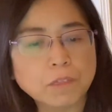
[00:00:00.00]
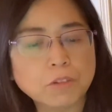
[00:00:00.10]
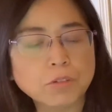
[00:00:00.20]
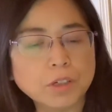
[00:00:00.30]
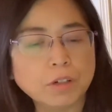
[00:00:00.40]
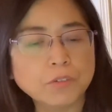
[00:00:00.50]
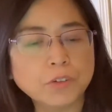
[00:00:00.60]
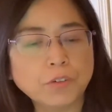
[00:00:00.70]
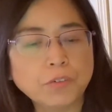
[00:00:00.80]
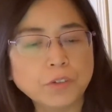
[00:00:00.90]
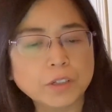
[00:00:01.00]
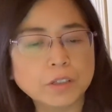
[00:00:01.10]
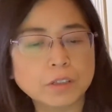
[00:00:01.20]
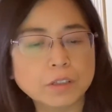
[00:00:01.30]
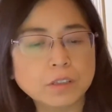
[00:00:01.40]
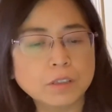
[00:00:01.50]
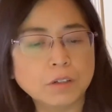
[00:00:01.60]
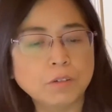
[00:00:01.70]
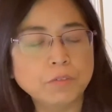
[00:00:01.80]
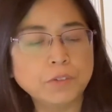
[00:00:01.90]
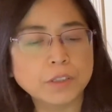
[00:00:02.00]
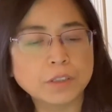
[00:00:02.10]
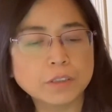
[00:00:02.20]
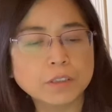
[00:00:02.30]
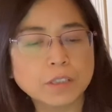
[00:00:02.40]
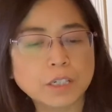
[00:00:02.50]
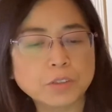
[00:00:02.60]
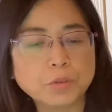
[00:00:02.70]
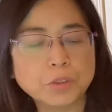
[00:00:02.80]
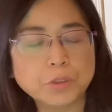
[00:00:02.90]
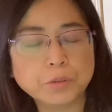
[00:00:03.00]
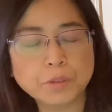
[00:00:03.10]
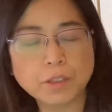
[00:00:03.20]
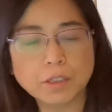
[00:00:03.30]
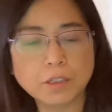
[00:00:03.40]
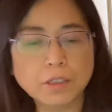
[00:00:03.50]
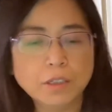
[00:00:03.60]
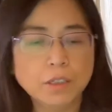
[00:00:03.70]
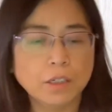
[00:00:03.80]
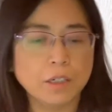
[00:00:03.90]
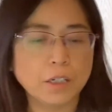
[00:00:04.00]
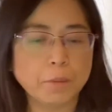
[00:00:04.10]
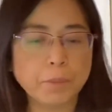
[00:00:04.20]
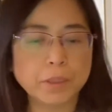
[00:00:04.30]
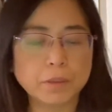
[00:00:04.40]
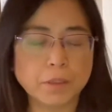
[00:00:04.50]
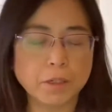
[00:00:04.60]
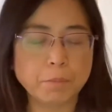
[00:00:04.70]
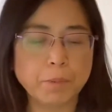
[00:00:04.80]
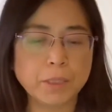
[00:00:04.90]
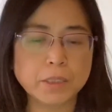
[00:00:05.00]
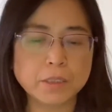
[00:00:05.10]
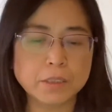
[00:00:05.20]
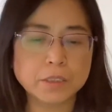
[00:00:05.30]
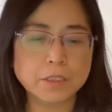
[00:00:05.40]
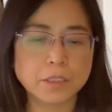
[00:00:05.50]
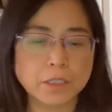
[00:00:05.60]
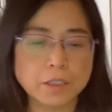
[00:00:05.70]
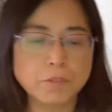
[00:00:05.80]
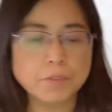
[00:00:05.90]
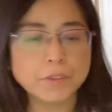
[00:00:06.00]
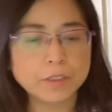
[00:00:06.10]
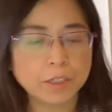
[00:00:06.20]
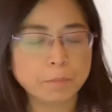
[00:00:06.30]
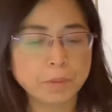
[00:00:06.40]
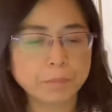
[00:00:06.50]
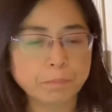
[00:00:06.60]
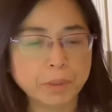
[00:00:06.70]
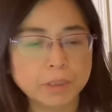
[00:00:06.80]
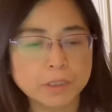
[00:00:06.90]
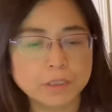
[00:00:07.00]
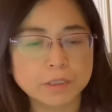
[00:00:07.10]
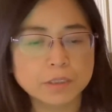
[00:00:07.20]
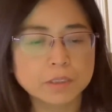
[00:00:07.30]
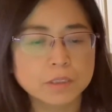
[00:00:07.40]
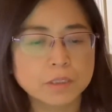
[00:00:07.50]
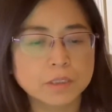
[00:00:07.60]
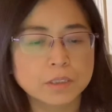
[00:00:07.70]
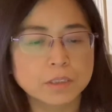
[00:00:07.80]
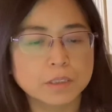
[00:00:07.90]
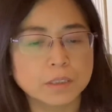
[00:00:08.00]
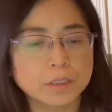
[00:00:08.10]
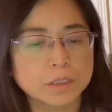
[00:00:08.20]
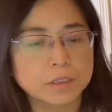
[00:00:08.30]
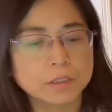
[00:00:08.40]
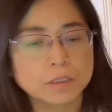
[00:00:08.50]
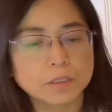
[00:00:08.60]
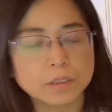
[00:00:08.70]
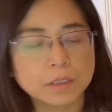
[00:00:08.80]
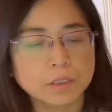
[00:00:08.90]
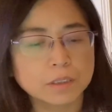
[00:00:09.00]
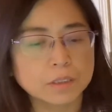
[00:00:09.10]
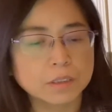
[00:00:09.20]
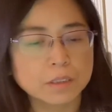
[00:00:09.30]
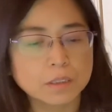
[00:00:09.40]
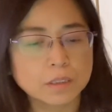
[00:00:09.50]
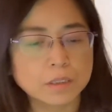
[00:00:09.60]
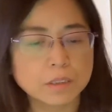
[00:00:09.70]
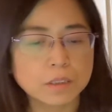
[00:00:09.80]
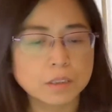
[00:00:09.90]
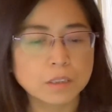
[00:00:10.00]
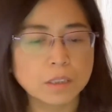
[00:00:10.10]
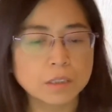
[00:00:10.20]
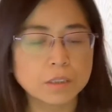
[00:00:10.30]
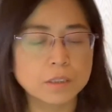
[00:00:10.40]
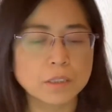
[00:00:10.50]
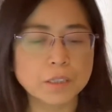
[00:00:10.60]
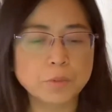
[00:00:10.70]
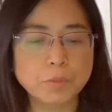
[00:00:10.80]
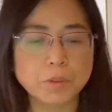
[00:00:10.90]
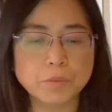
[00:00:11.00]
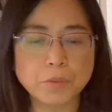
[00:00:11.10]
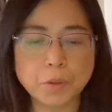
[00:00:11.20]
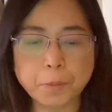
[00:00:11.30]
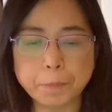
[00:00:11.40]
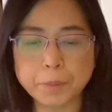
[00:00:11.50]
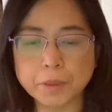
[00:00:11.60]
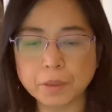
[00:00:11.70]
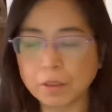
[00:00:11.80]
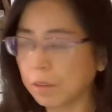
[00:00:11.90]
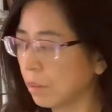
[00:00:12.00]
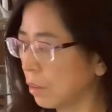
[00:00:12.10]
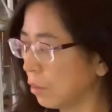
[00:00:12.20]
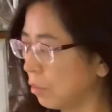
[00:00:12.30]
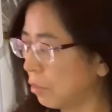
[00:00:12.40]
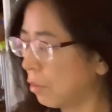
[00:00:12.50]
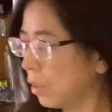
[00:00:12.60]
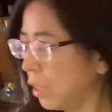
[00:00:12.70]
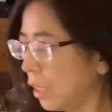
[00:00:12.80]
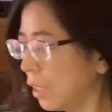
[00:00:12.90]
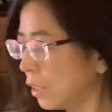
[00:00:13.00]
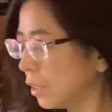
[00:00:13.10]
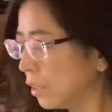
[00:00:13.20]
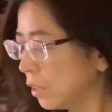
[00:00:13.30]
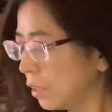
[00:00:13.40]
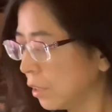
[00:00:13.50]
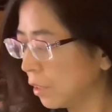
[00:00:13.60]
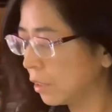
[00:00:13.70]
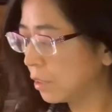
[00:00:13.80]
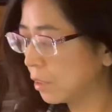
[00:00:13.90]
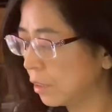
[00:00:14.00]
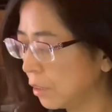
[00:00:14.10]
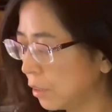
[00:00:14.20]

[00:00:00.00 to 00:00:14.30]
3 of your own fingers lateral to the umbilicus and level with the umbilicus. And yeah. And the next one will be on the lower leg. It's